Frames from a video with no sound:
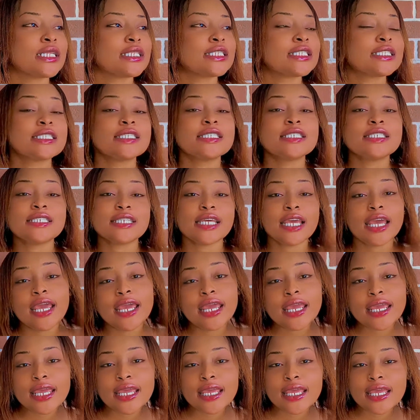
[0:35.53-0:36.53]

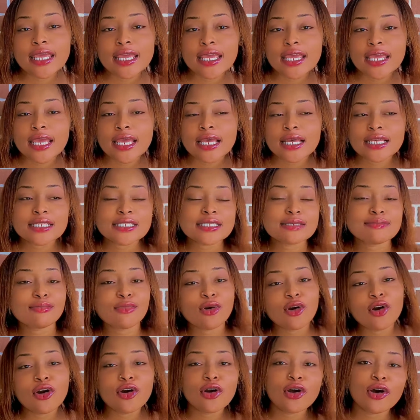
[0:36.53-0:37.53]
Today is
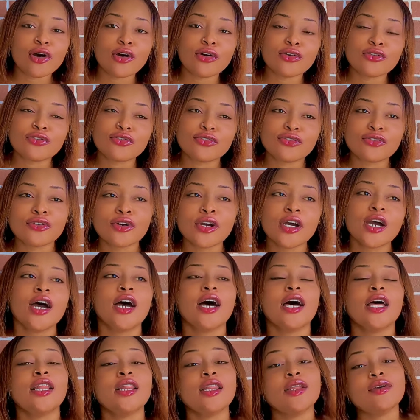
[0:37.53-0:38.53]
more
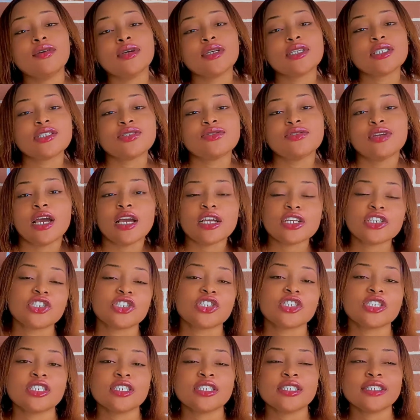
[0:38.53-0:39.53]
of lyrics
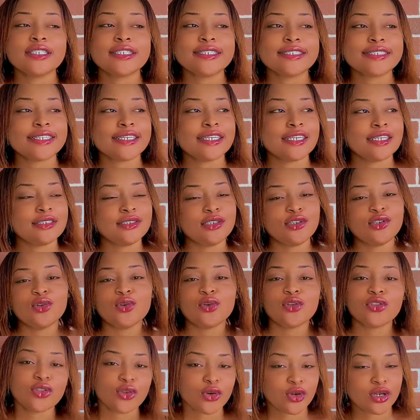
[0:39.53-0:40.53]
reactions and, you
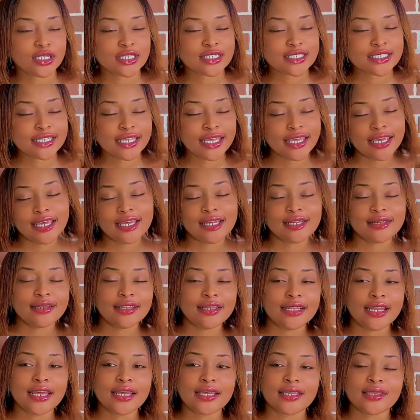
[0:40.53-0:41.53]
know, thoughts. Yeah,
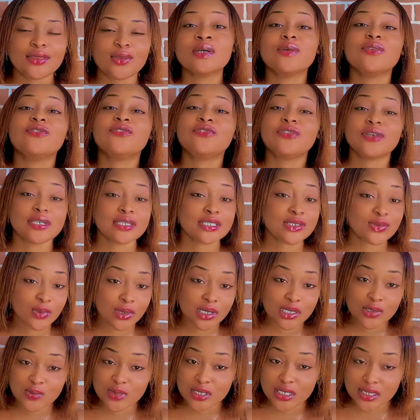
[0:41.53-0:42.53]
like the first
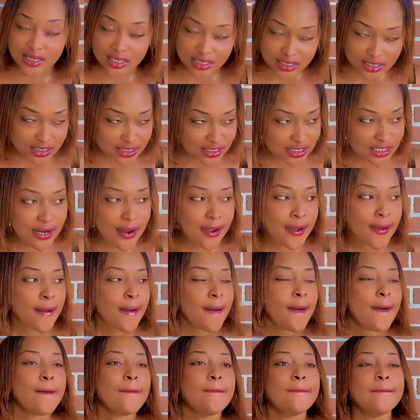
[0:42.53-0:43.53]
one we did,
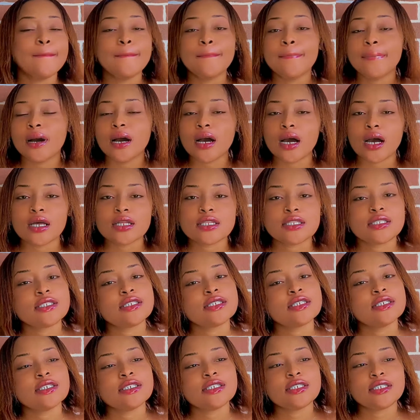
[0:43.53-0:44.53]
but
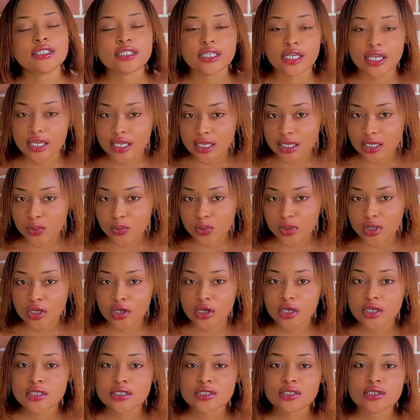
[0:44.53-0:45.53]
today we are
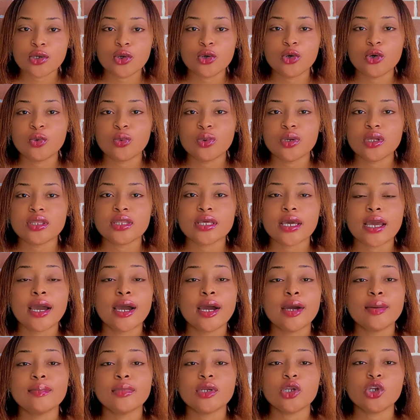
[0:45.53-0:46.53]
going to go with
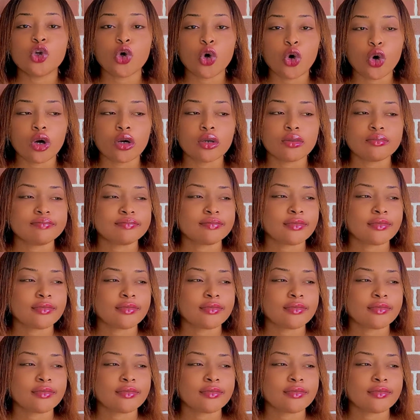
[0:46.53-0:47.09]
Camidoh.